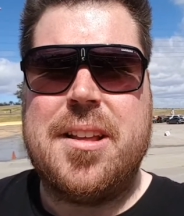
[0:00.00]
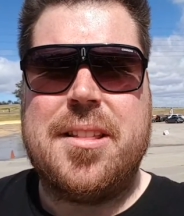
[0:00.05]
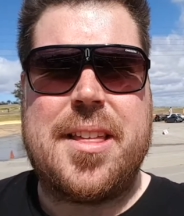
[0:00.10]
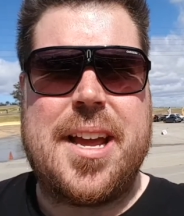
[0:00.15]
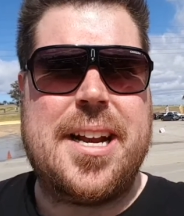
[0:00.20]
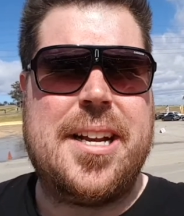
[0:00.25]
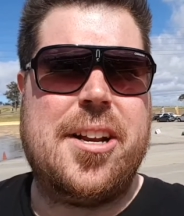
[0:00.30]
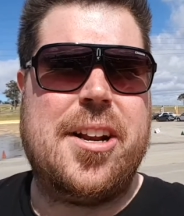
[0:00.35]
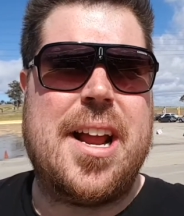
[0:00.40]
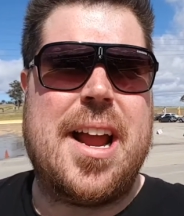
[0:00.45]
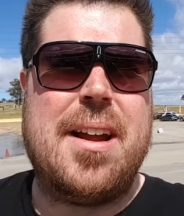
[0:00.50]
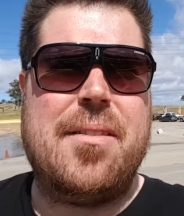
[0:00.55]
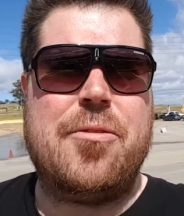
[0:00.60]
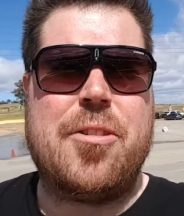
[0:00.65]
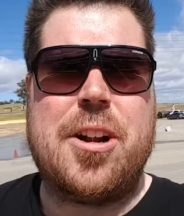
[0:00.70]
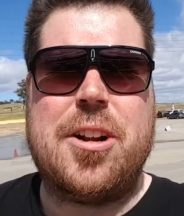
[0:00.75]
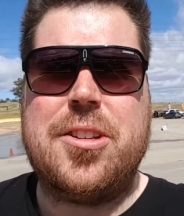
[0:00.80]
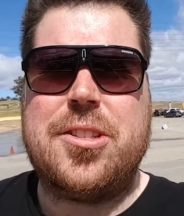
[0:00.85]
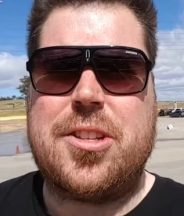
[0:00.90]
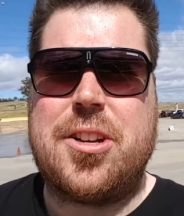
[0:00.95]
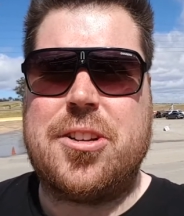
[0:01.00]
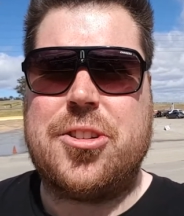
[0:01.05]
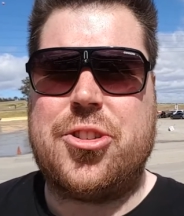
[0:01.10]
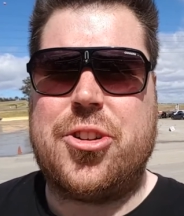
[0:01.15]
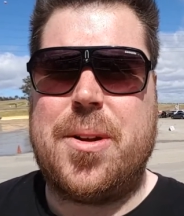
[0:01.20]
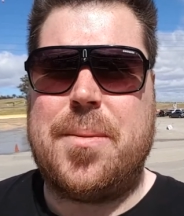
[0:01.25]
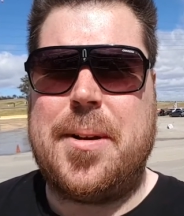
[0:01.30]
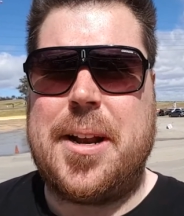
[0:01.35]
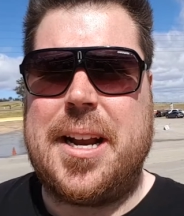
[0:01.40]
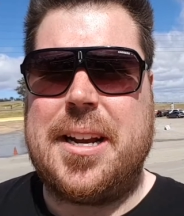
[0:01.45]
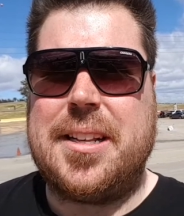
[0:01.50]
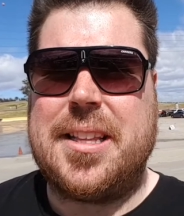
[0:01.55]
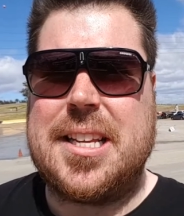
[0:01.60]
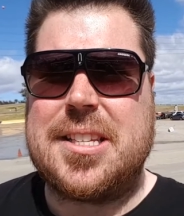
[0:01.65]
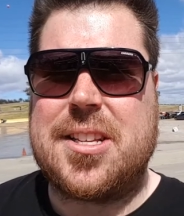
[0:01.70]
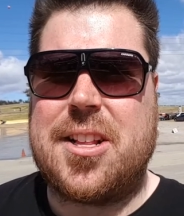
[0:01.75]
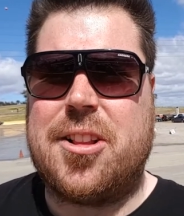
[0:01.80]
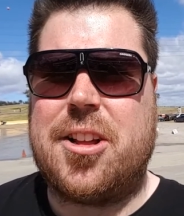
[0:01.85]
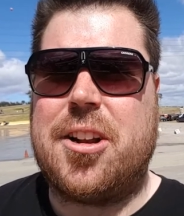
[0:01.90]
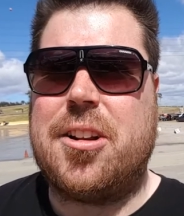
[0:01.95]
Thank you to everyone who's contributing.
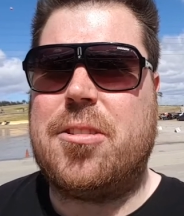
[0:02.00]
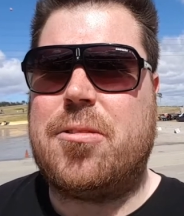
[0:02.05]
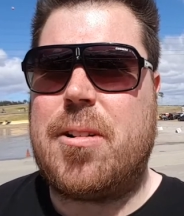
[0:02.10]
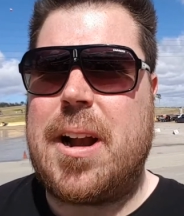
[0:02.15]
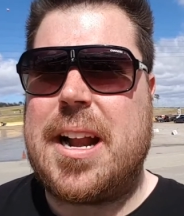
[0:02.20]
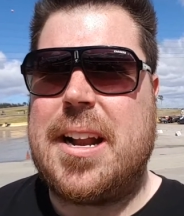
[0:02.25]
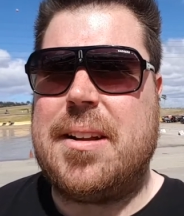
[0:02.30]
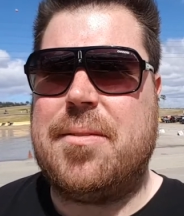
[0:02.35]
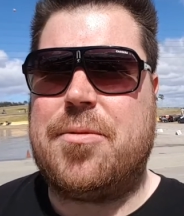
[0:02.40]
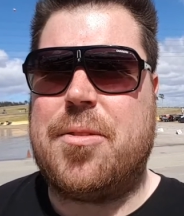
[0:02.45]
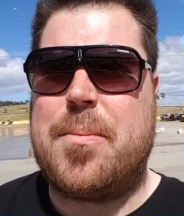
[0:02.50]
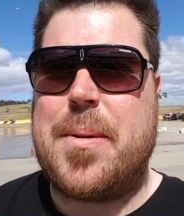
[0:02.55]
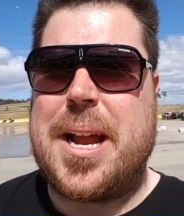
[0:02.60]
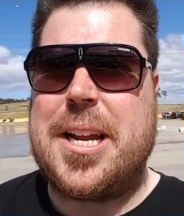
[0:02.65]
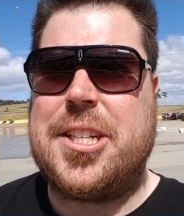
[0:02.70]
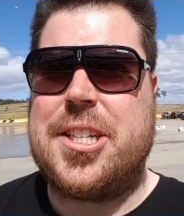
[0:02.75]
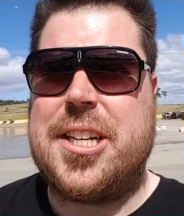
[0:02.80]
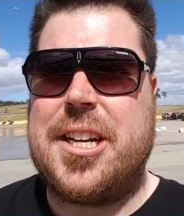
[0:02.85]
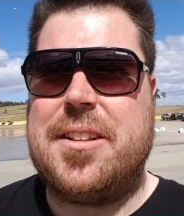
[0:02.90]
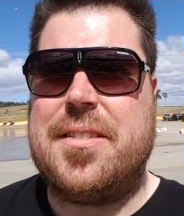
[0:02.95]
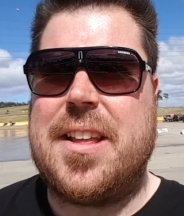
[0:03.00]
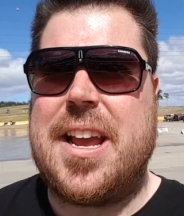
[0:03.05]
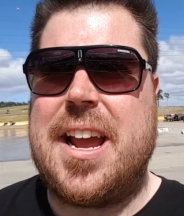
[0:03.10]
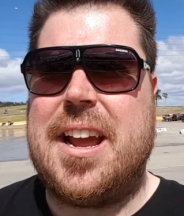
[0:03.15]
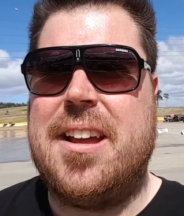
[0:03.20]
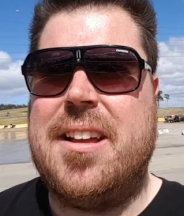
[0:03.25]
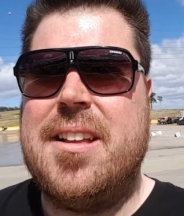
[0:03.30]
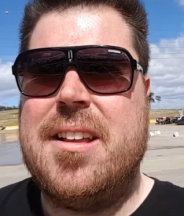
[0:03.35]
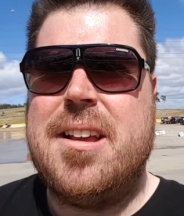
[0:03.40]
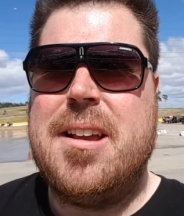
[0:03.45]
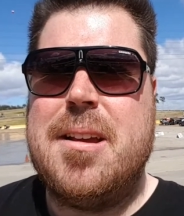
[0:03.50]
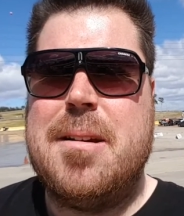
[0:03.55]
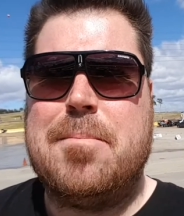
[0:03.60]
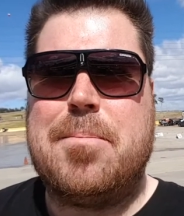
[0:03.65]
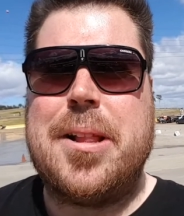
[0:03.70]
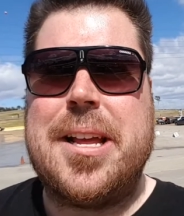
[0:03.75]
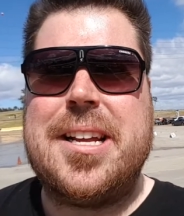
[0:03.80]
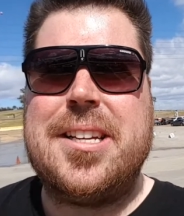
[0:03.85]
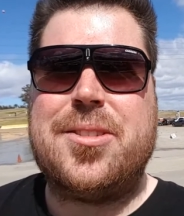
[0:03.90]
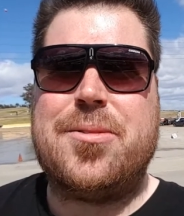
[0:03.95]
There's a lot of great information in there.
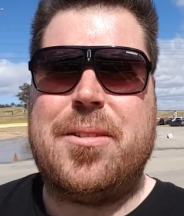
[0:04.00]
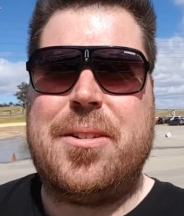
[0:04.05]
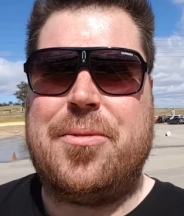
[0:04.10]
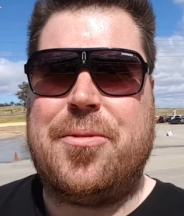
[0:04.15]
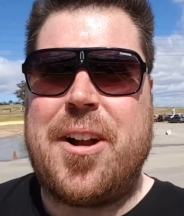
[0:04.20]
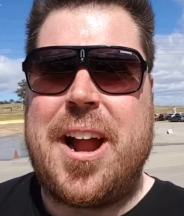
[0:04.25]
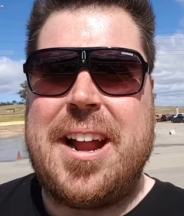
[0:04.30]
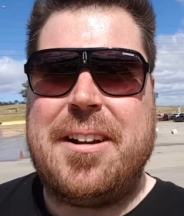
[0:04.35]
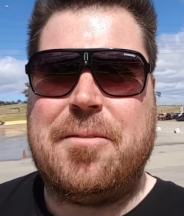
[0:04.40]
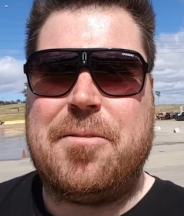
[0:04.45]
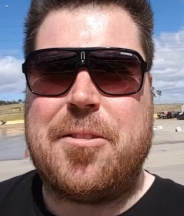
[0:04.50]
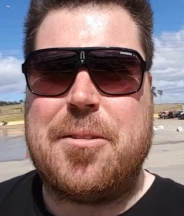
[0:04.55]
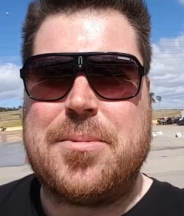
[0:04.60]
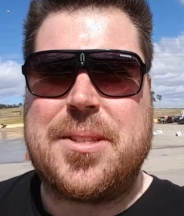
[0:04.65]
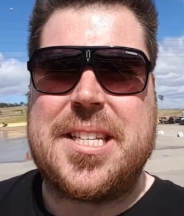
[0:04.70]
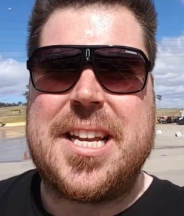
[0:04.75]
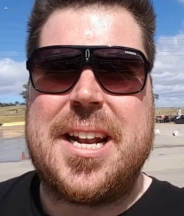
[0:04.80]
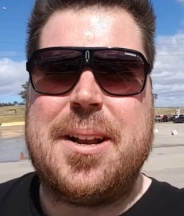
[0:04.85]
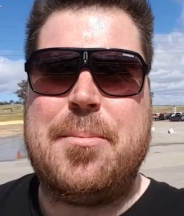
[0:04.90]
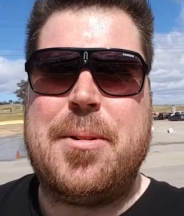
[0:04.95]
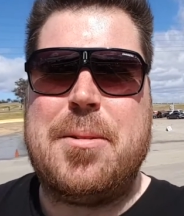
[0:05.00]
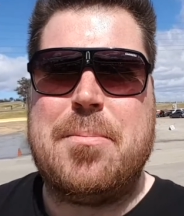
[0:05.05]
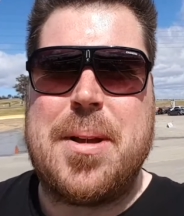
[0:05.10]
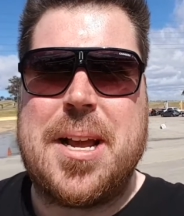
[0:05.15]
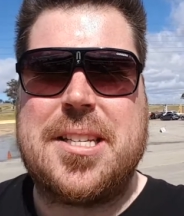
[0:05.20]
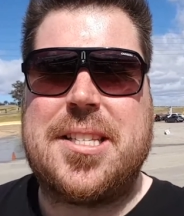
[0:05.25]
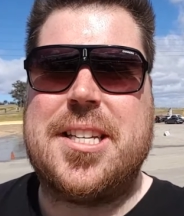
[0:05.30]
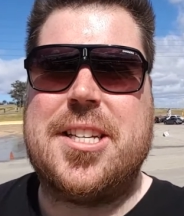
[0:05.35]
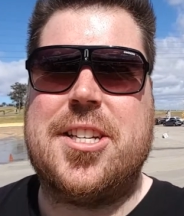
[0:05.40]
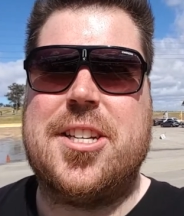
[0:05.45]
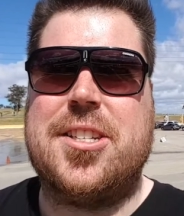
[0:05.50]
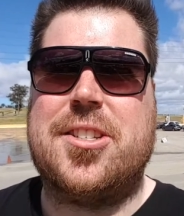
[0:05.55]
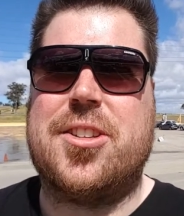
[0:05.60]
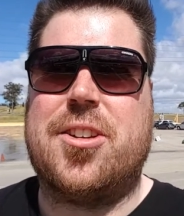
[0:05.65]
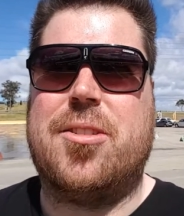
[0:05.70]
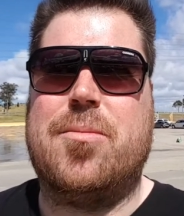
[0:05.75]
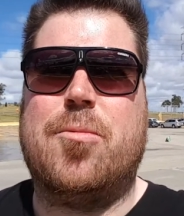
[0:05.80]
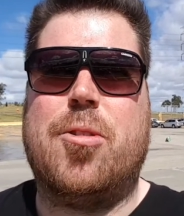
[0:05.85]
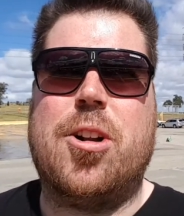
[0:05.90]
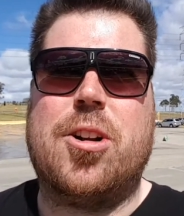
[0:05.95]
Please refrain from sending me messages
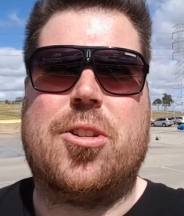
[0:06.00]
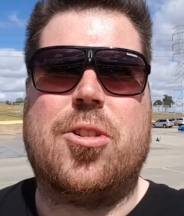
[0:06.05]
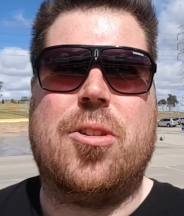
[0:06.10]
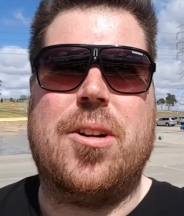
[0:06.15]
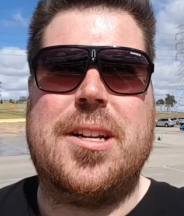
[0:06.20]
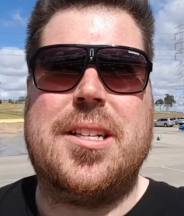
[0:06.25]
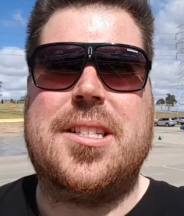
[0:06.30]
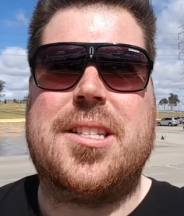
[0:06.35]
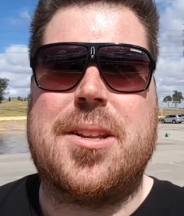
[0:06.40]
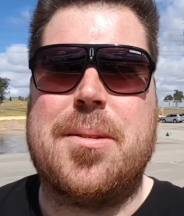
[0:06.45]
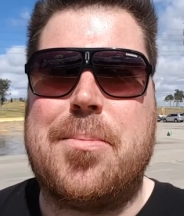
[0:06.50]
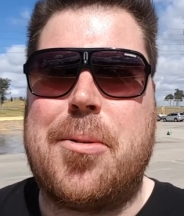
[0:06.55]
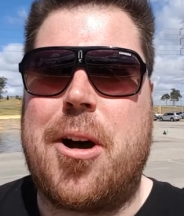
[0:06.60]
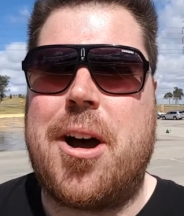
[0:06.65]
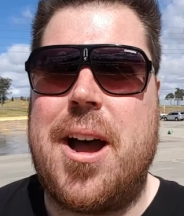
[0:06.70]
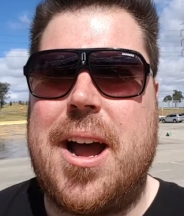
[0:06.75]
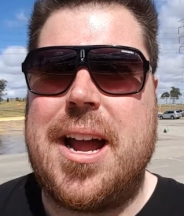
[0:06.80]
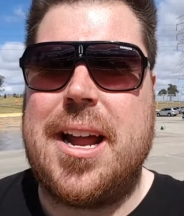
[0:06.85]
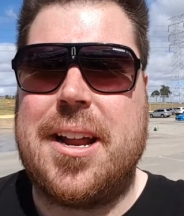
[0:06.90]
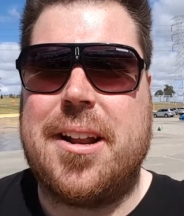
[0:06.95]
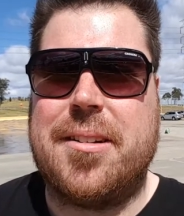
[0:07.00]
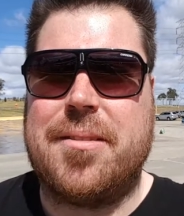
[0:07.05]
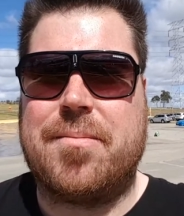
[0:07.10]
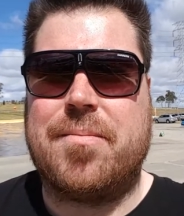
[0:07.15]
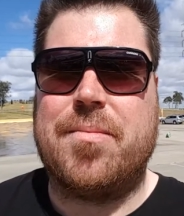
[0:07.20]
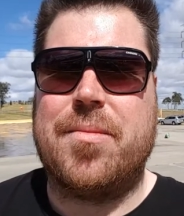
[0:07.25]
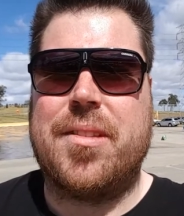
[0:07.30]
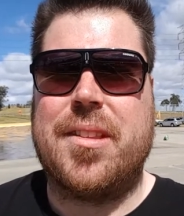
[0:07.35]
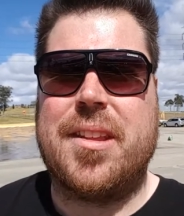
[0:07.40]
on what coins to buy and